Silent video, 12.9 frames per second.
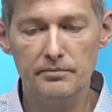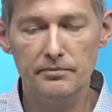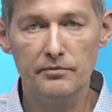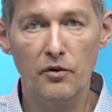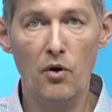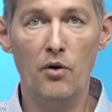
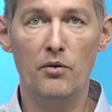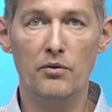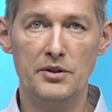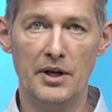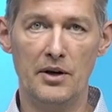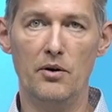
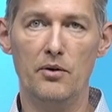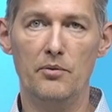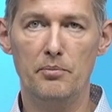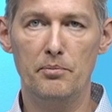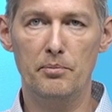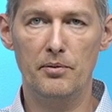For
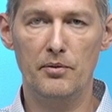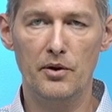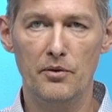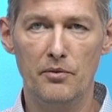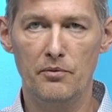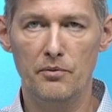general
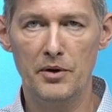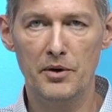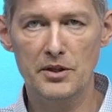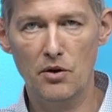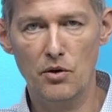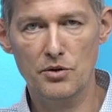
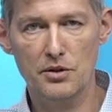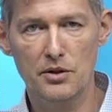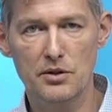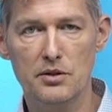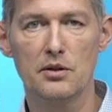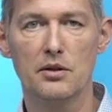
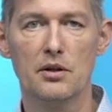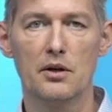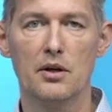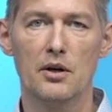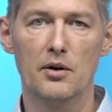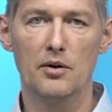resources,
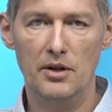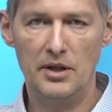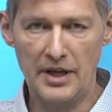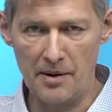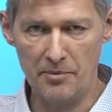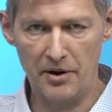
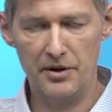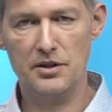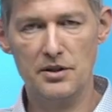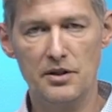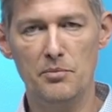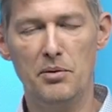Yammer
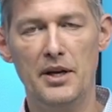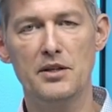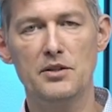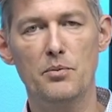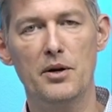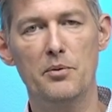is the
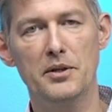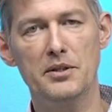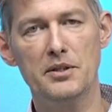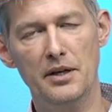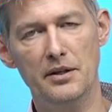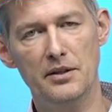place where we
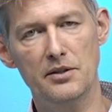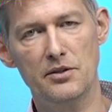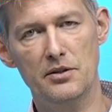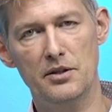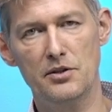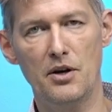take
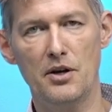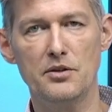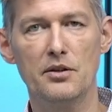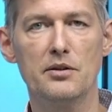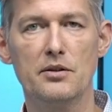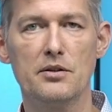
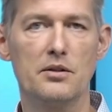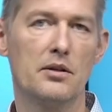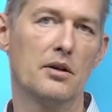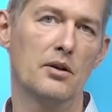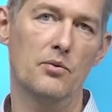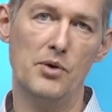discussions.
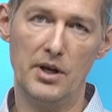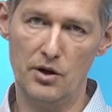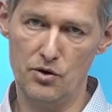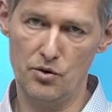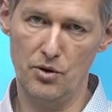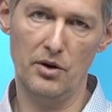We can
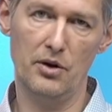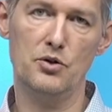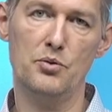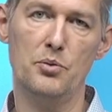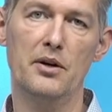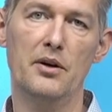do it on
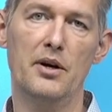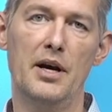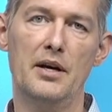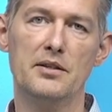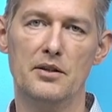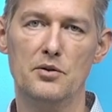Twitter,
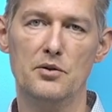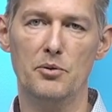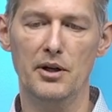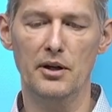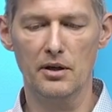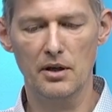X as
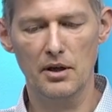well.